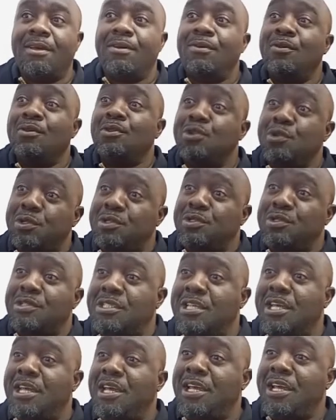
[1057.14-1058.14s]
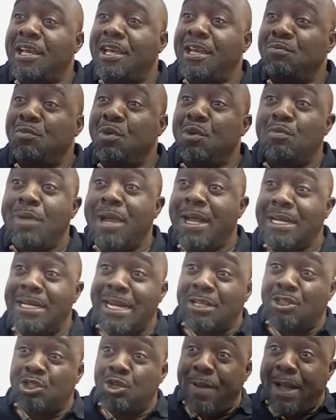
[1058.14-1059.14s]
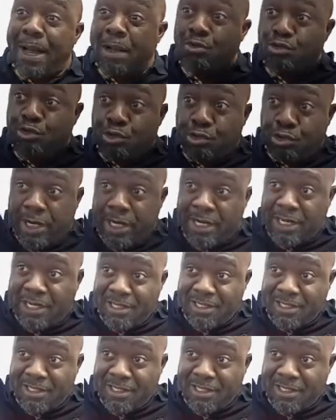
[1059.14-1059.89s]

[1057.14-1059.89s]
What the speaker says: used to say, Bugbe Datoba Re,